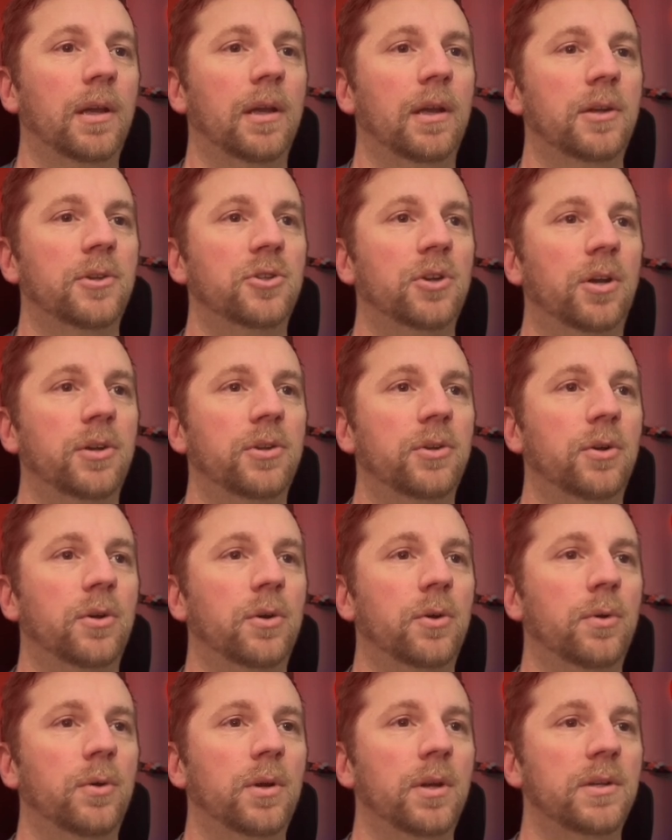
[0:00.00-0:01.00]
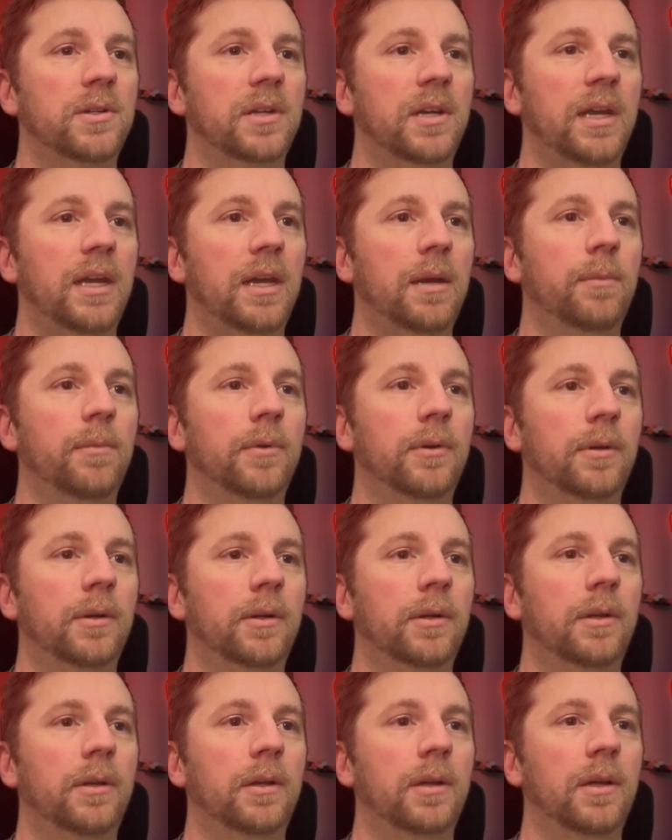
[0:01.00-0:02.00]
John Doe is a name.
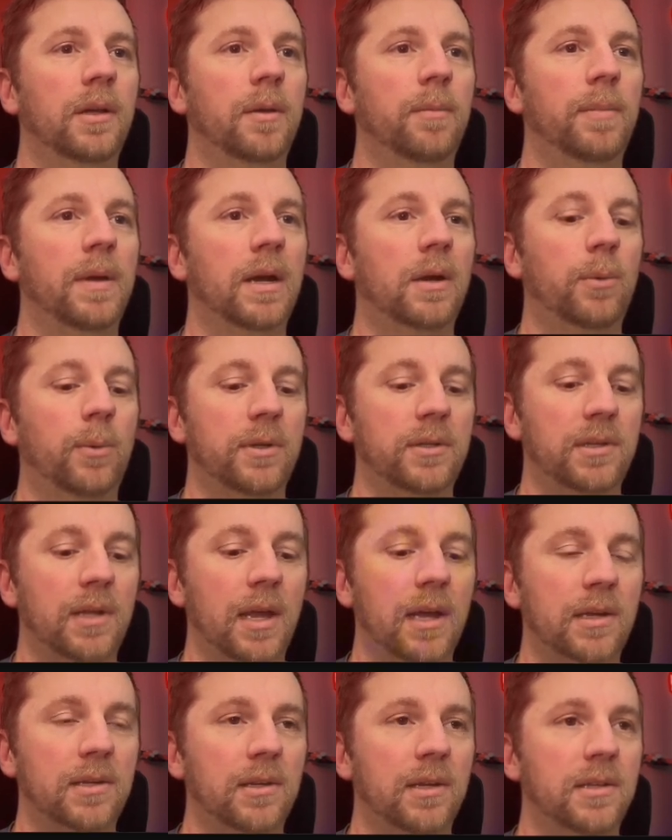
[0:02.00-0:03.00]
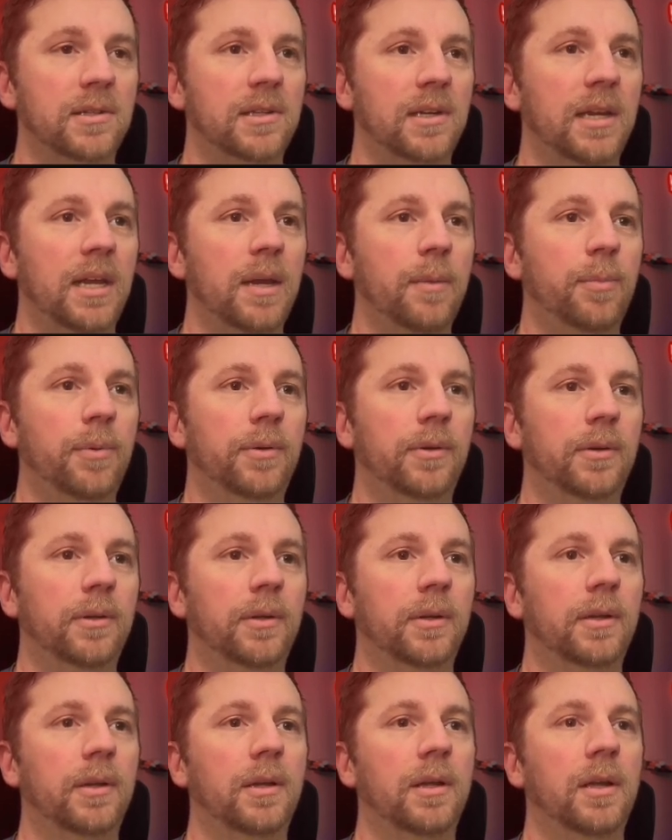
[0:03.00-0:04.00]
Black one neck is an ape.
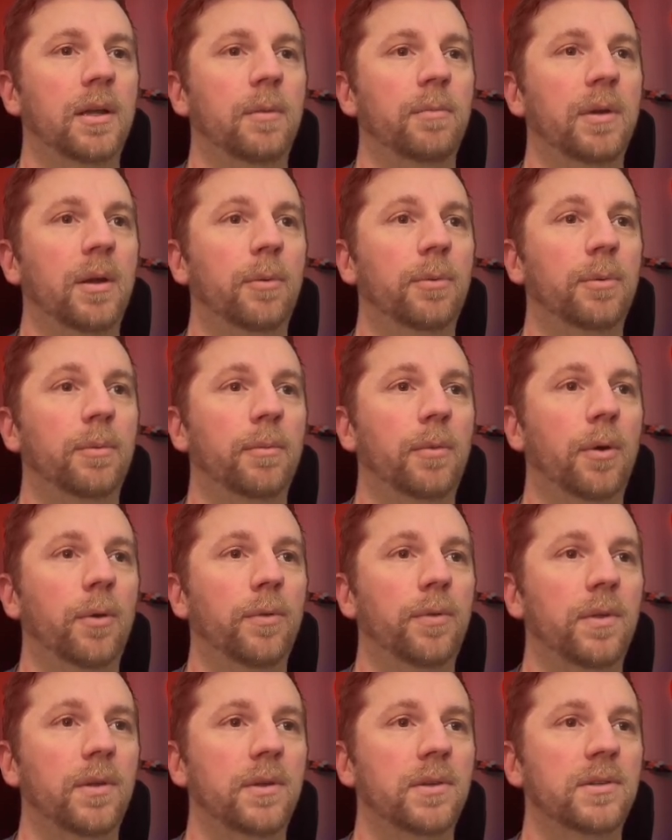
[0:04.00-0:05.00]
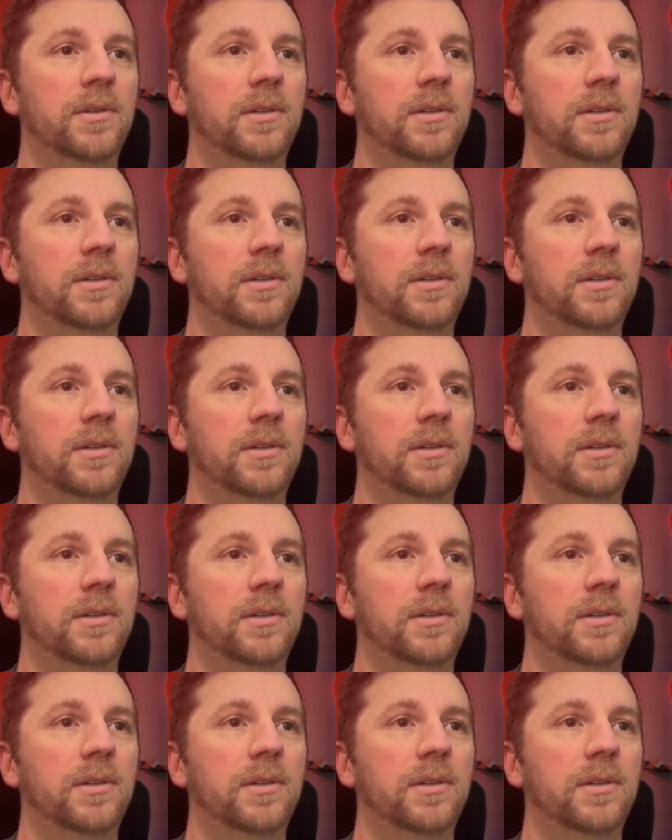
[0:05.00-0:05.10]
Be open mouth is